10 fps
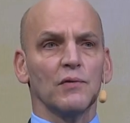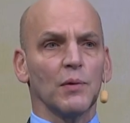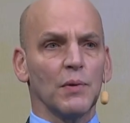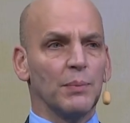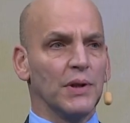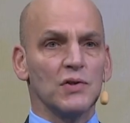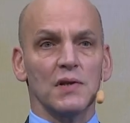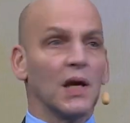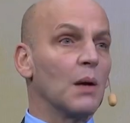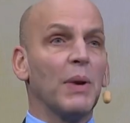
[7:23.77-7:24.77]
from the beach
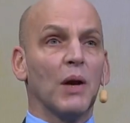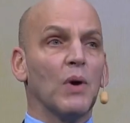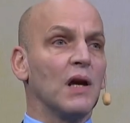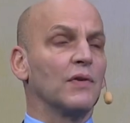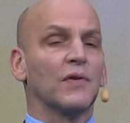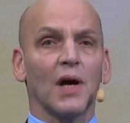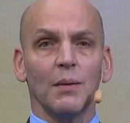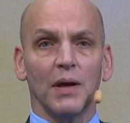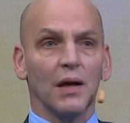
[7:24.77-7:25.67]
saying, A big wave is coming.